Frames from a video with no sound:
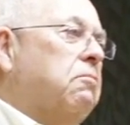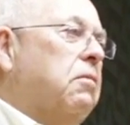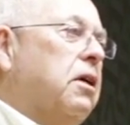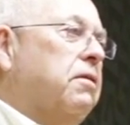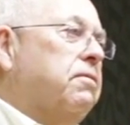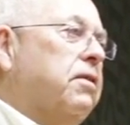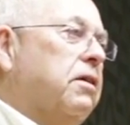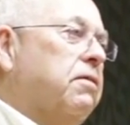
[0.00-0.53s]
well,
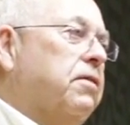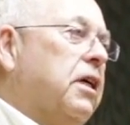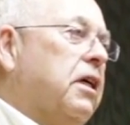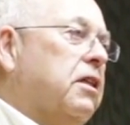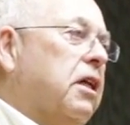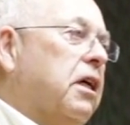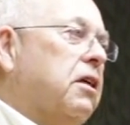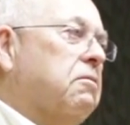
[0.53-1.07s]
if they
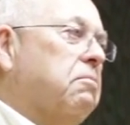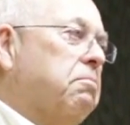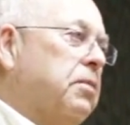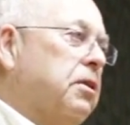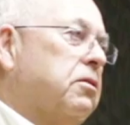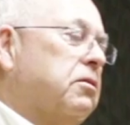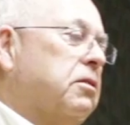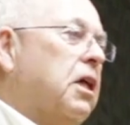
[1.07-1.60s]
think they can
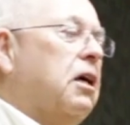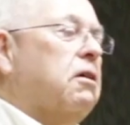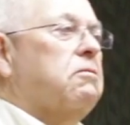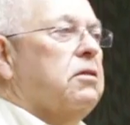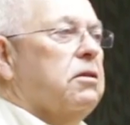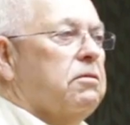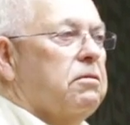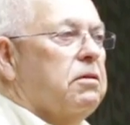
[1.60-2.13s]
build that
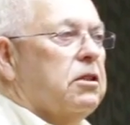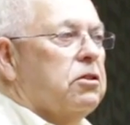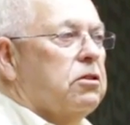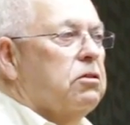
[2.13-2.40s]
with